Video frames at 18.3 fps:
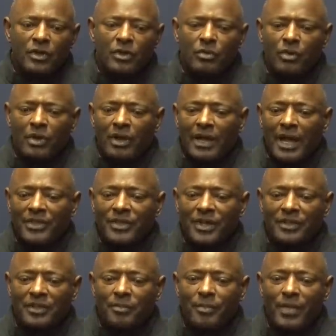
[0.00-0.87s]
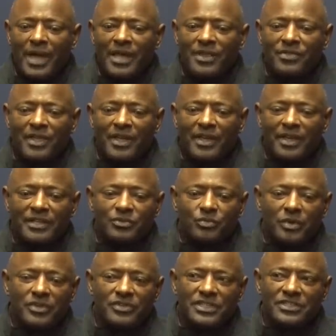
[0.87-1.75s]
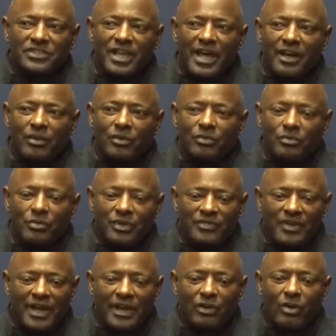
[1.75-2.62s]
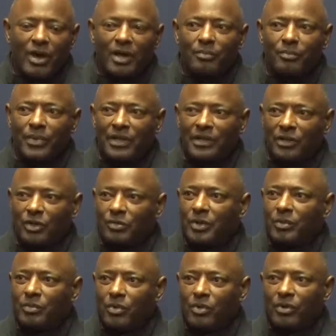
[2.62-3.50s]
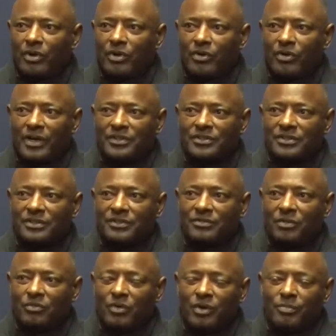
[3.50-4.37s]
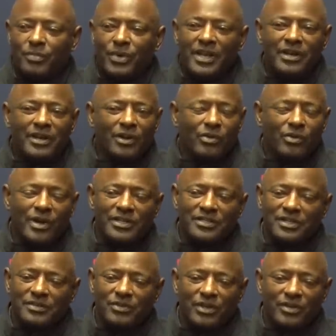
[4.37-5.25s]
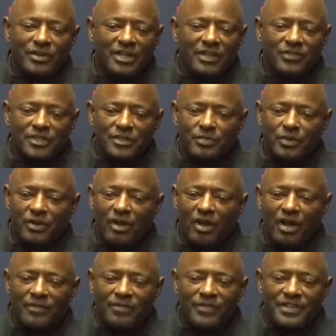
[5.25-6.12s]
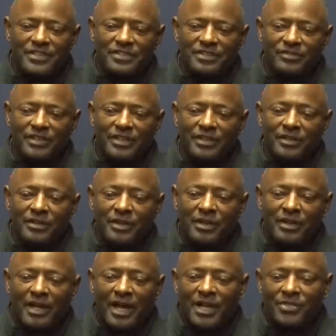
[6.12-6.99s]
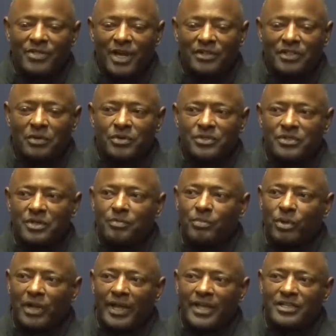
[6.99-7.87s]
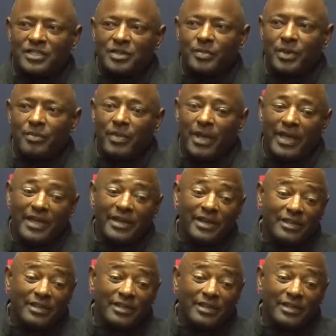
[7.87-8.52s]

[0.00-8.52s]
Well, I think the main thing is we just got to we've got to go out and be a little bit more aggressive. We're being aggressive on defense, but offensively, I thought there were some plays to be made.